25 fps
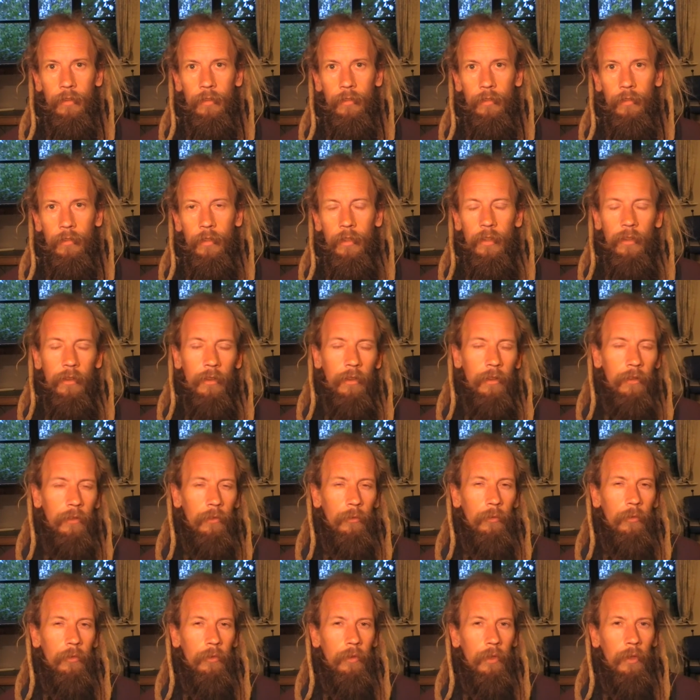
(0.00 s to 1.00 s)
See,
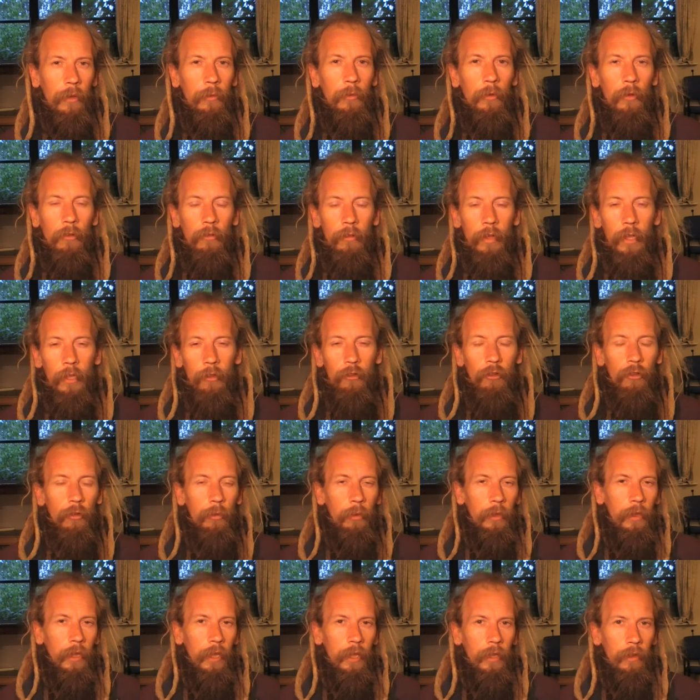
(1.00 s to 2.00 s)
I'm not really sure
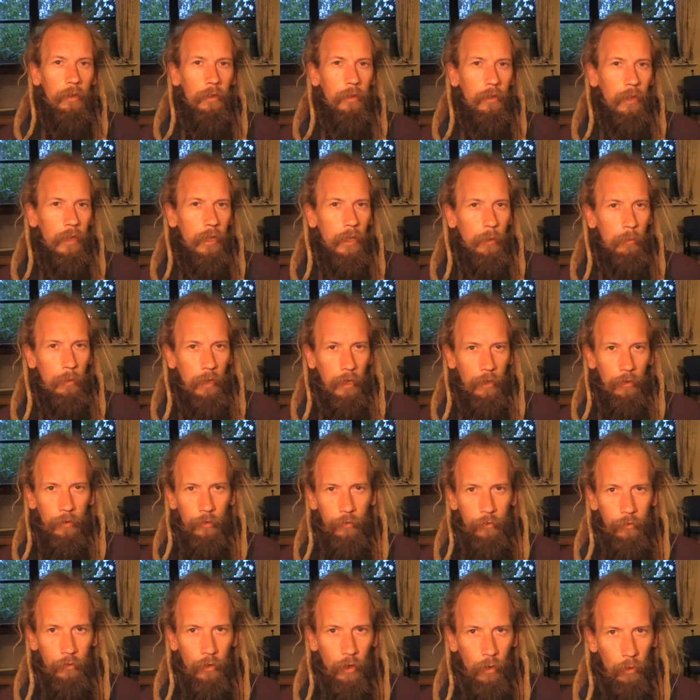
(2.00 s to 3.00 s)
what they think about the
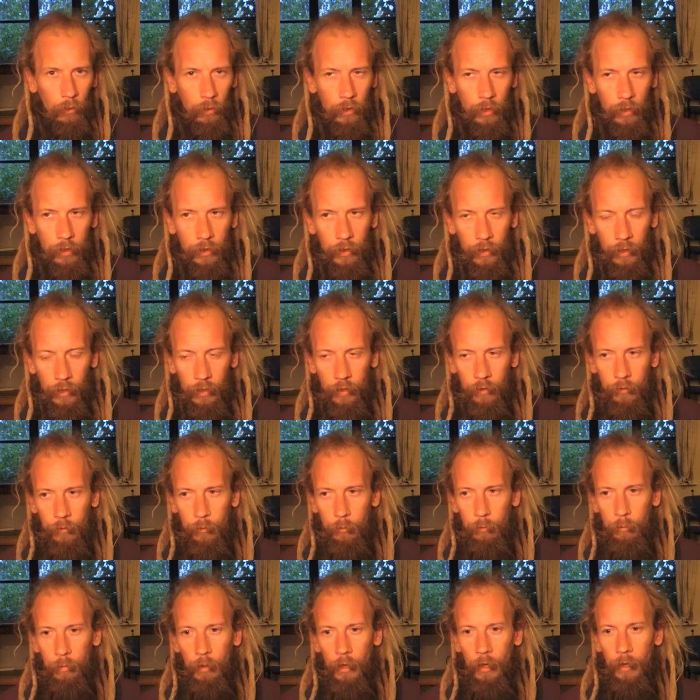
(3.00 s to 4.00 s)
soul and things,
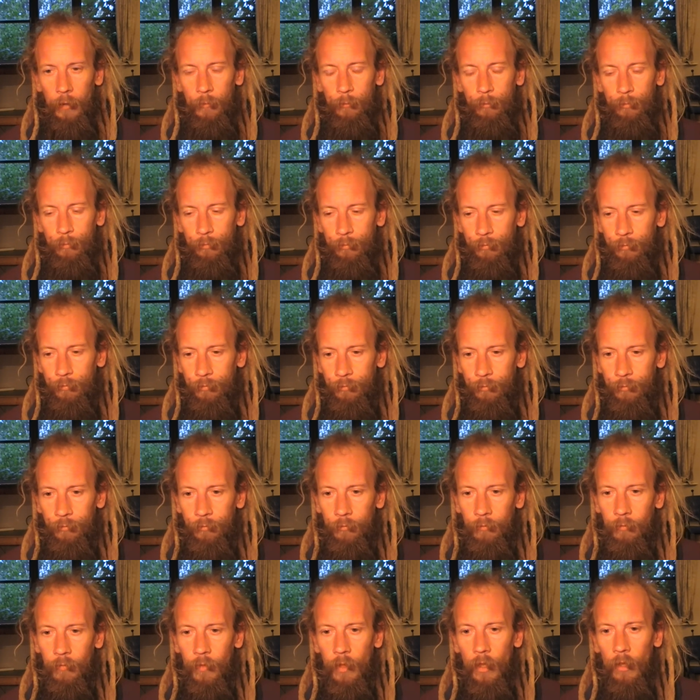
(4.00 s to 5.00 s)
but
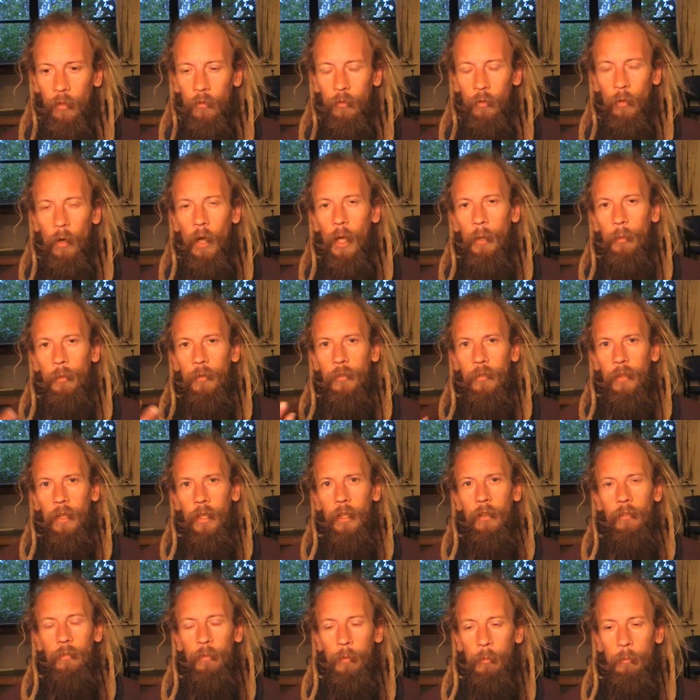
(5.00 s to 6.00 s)
so I was seeing
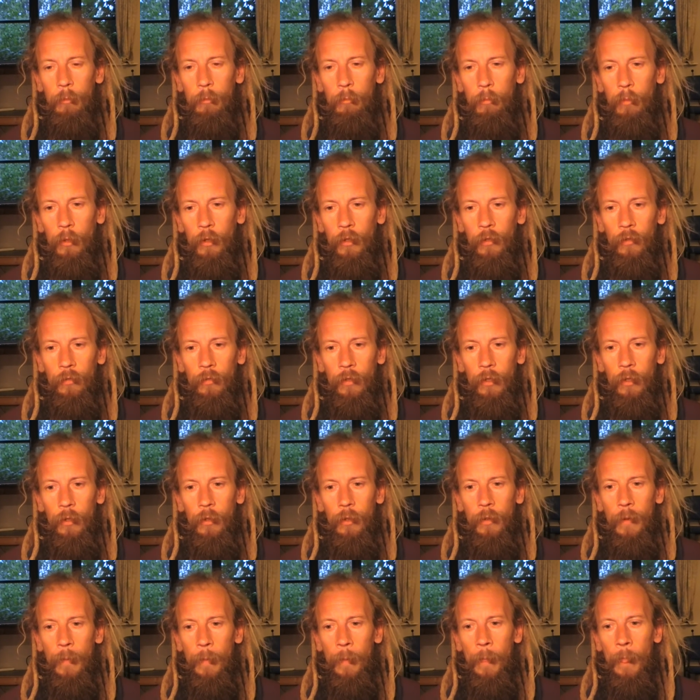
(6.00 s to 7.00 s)
it from a point of
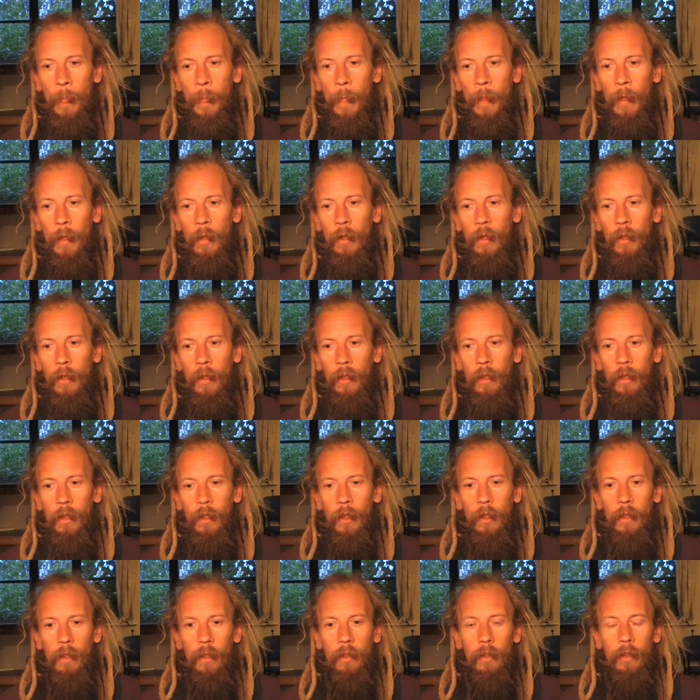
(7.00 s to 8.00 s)
view,
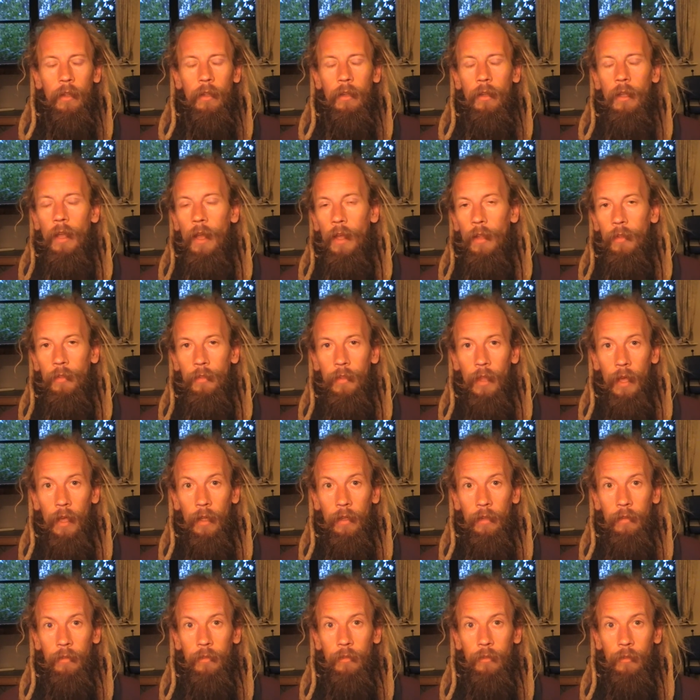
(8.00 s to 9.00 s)
yeah,
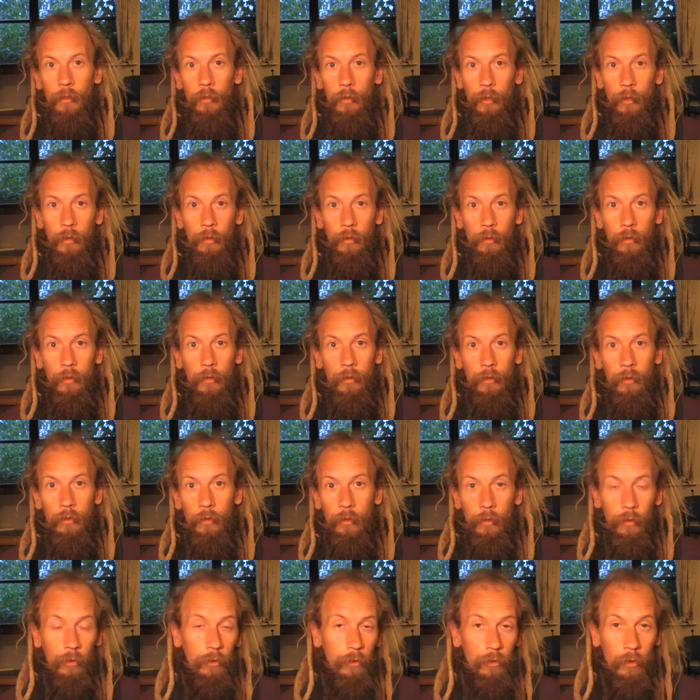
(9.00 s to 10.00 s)
that, you know,
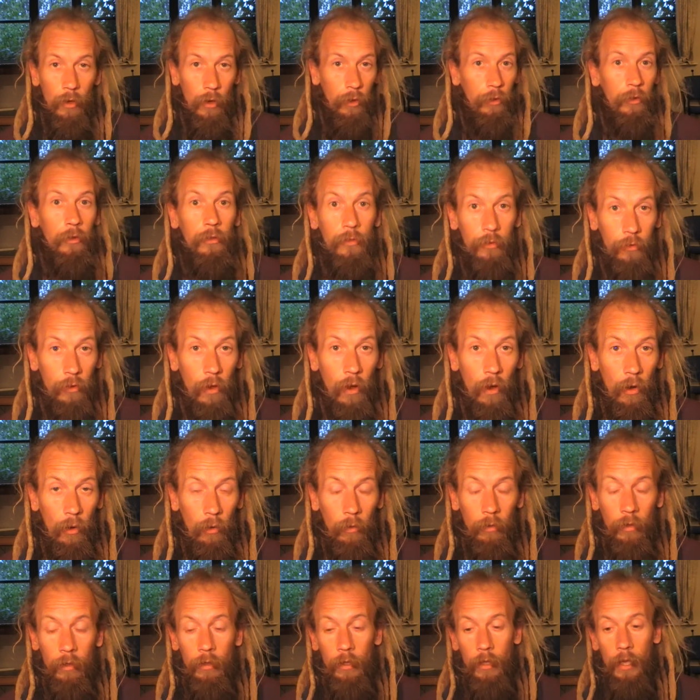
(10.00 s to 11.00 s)
you got your
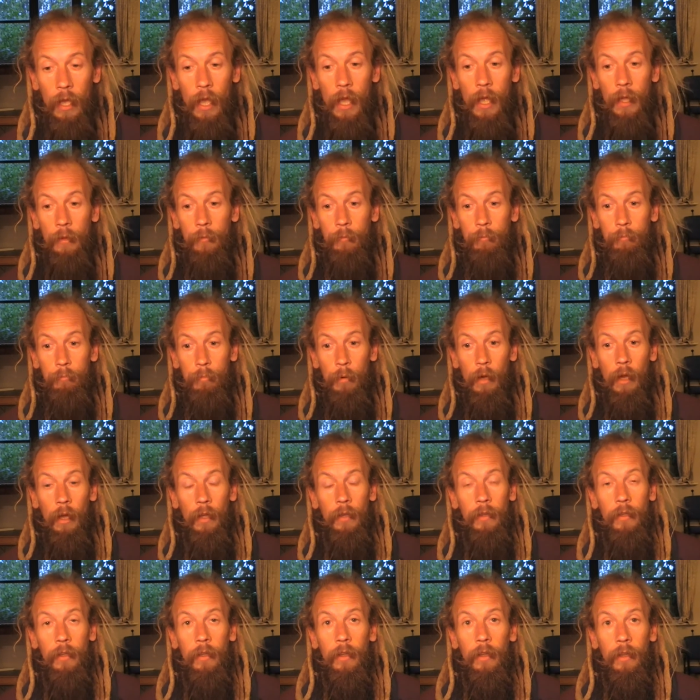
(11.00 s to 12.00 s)
soul, and
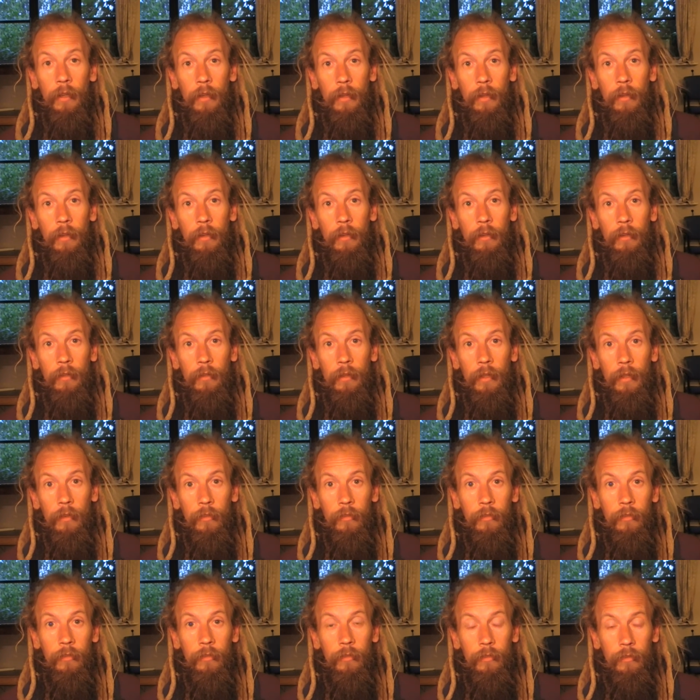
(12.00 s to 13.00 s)
but
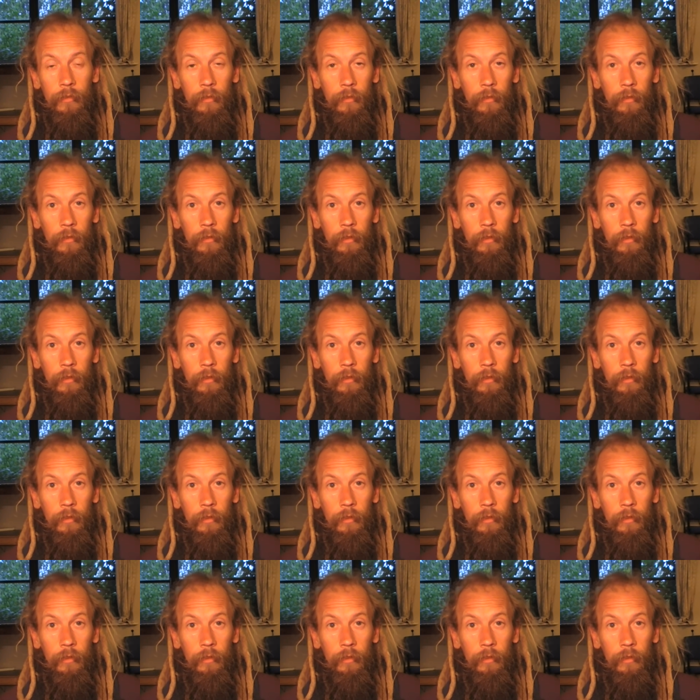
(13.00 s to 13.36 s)
this